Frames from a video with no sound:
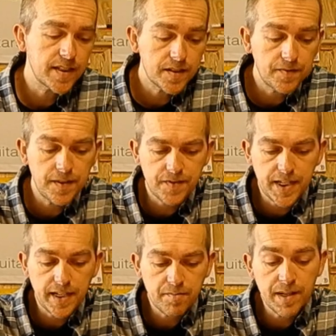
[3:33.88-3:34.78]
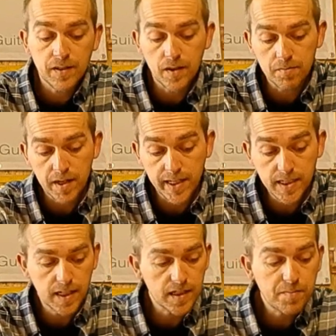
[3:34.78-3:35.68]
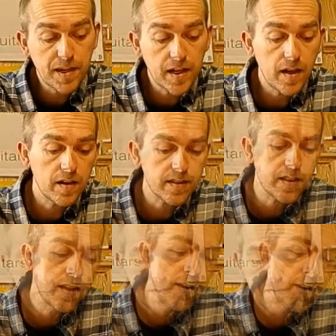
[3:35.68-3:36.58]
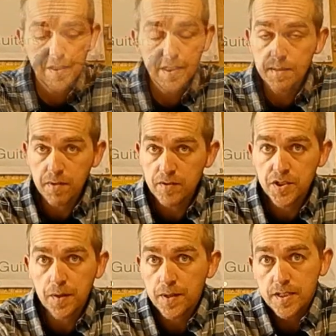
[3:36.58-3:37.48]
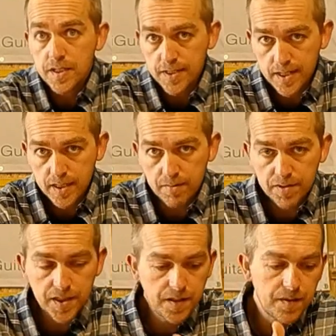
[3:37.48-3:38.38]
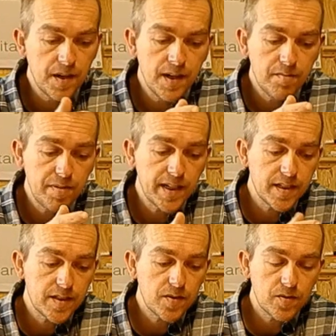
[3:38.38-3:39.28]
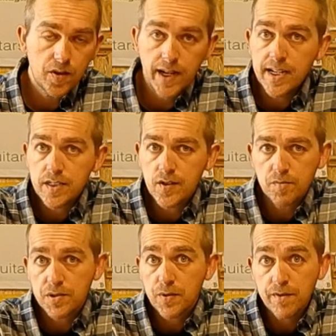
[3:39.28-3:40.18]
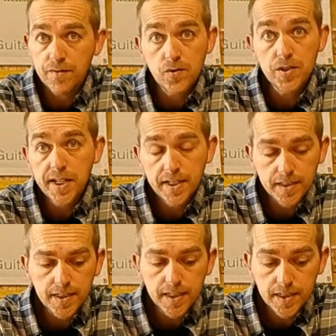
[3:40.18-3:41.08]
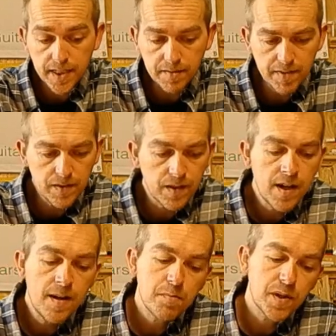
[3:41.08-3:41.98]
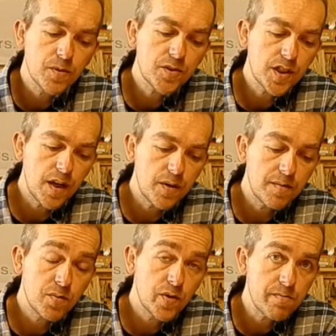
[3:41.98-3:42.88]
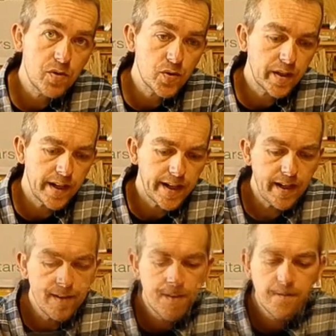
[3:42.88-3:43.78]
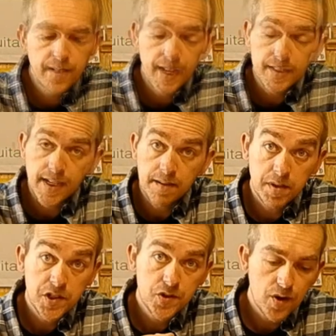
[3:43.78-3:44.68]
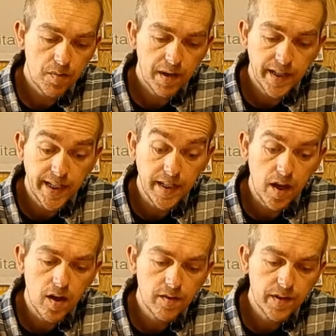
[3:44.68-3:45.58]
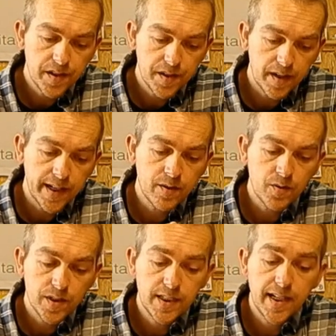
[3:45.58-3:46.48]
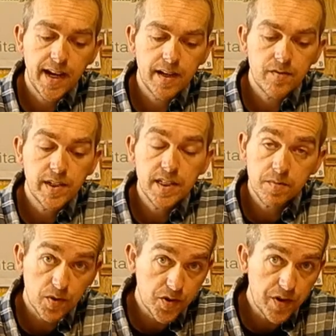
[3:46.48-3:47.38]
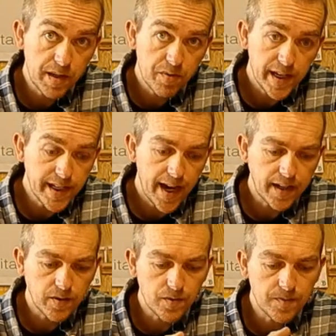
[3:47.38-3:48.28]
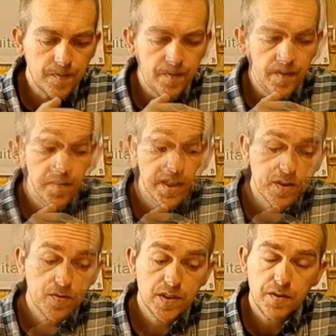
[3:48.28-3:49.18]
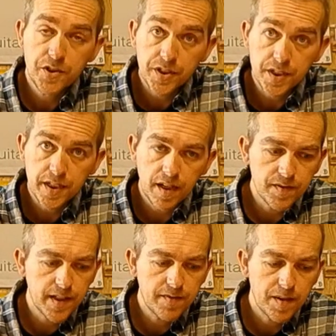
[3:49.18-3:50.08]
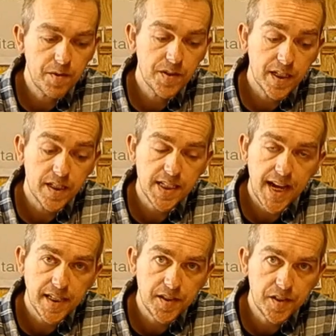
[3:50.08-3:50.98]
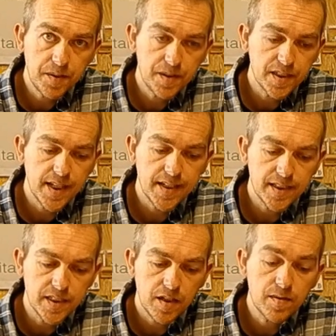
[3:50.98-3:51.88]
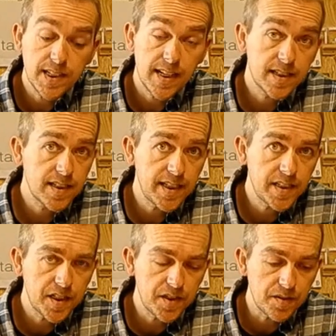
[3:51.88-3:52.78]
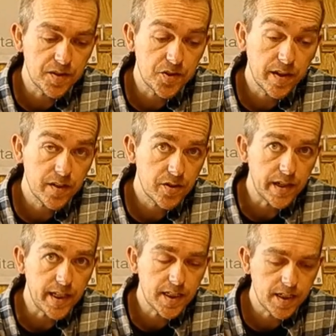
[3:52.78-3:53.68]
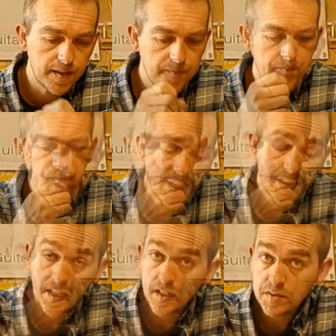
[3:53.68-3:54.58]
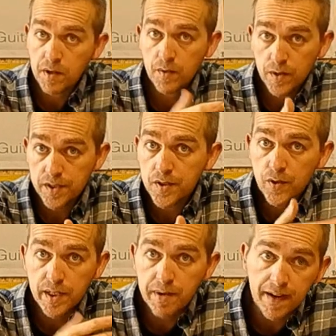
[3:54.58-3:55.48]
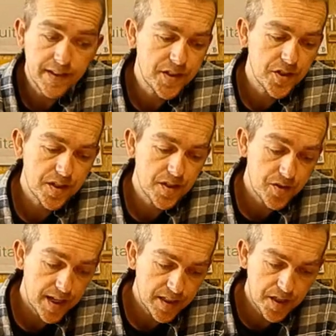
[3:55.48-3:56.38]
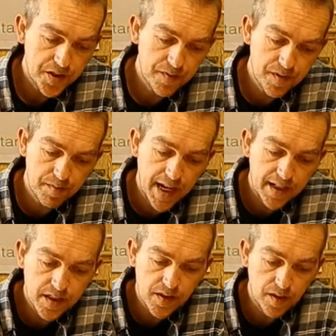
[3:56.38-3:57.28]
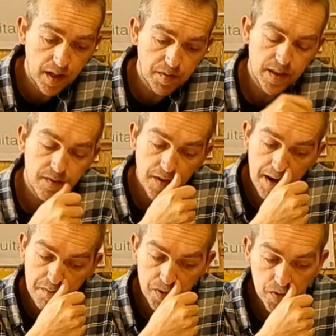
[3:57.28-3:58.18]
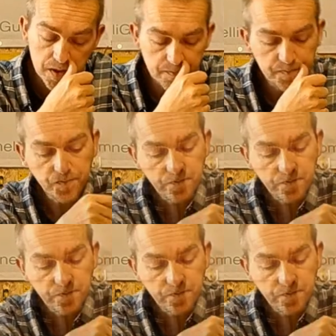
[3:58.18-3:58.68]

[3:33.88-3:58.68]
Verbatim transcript: thickness 15 mm on my guitars because firstly most tuners are set up to be installed on a headstock between 14 and 16 mm, but also, and more importantly, that's how much drop I need over the nut in order to get a reasonable string break angle. But it's also just enough that if I'm using staggered tuners then I don't tend to need to use string trees. And the last part worth talking about is just the transition from the headstock up to the fretboard.